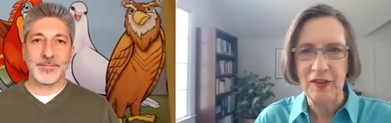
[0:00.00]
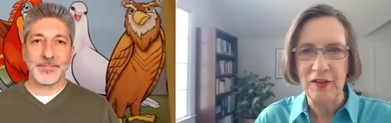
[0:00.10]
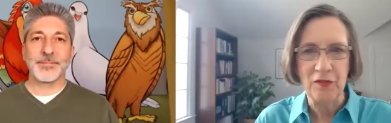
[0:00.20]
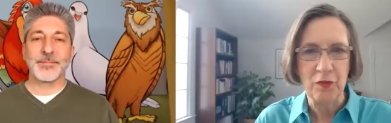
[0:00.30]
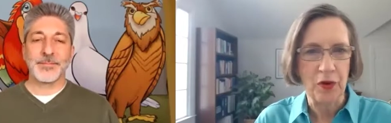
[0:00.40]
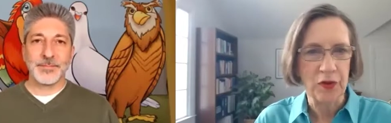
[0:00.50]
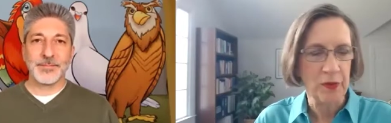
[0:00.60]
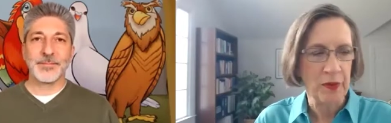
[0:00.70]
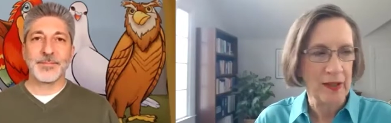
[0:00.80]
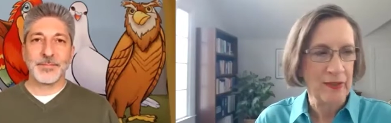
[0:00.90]
Speaker 1: that you've worked
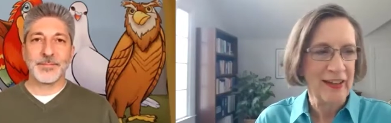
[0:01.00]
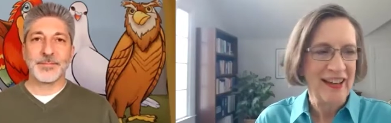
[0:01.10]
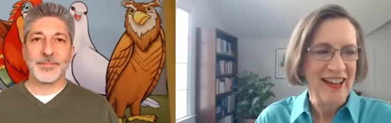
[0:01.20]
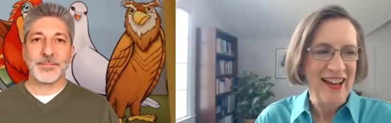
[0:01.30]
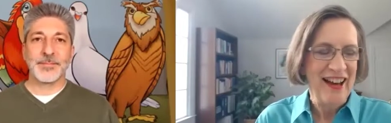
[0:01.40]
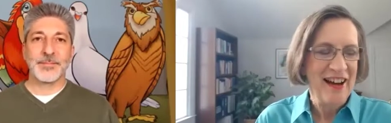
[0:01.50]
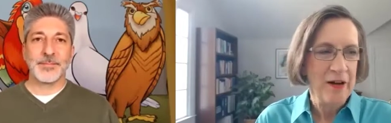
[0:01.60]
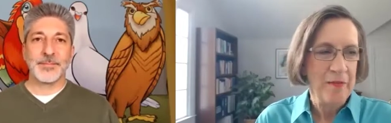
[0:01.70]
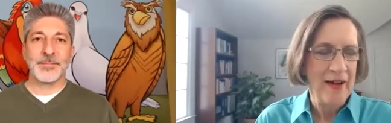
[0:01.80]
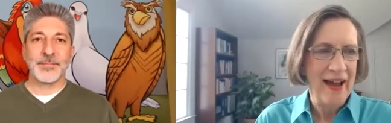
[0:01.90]
with.
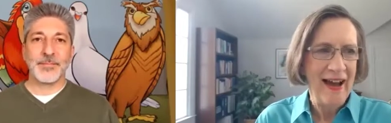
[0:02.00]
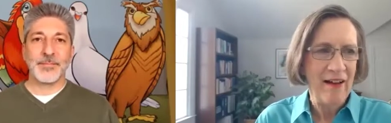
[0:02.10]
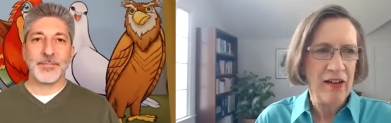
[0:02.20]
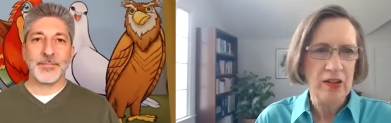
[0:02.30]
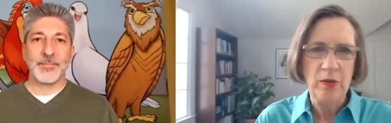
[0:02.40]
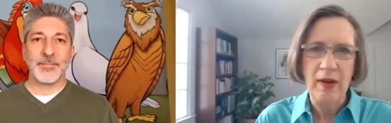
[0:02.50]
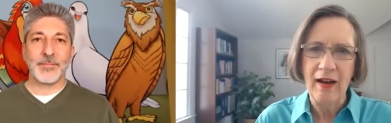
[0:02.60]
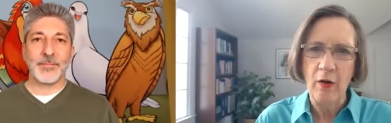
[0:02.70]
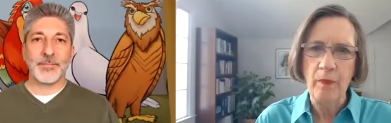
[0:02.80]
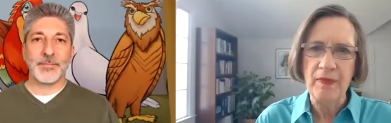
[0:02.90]
How do you
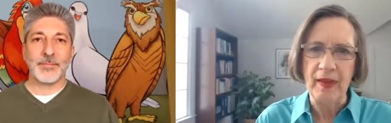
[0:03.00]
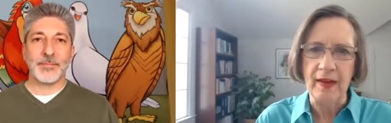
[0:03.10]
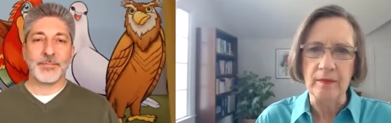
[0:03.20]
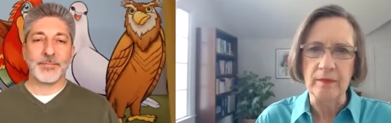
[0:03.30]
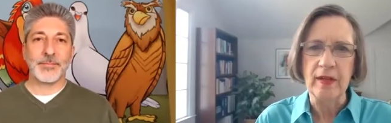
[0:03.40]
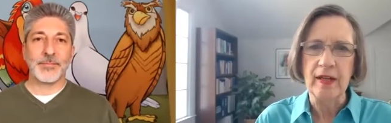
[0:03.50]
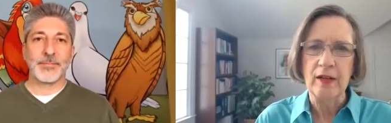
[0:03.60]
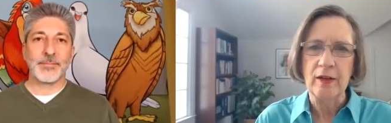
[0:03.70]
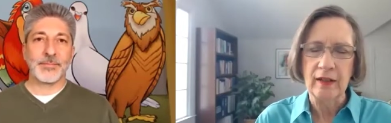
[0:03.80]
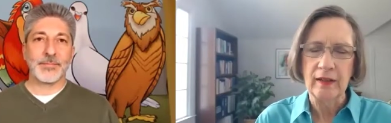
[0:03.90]
help them
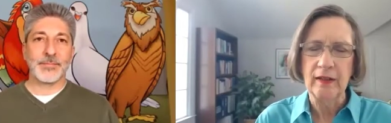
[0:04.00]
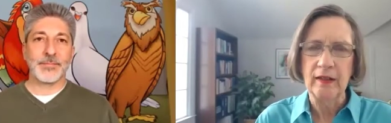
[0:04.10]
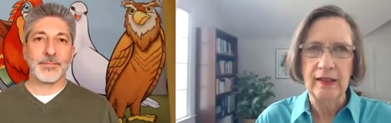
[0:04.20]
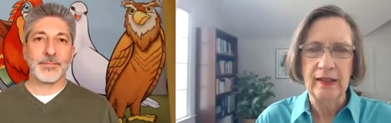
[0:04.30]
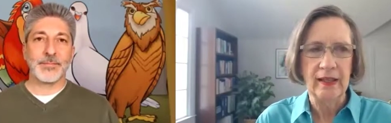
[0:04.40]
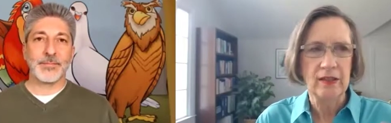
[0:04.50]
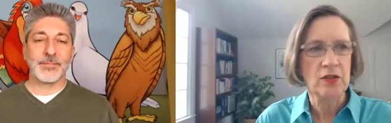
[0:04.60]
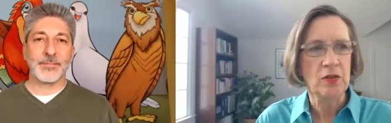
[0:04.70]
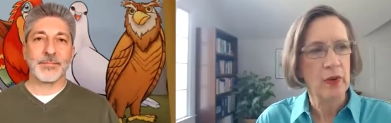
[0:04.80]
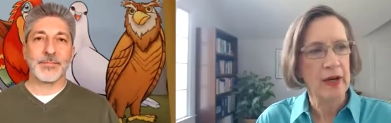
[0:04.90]
get
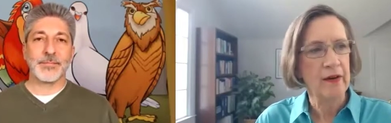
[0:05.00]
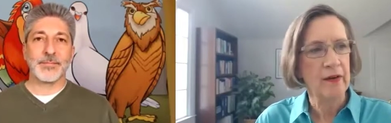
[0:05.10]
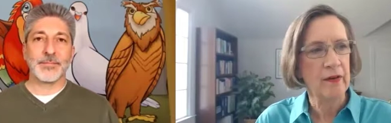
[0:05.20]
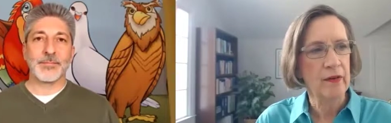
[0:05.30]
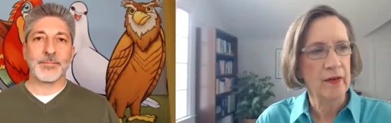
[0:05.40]
to where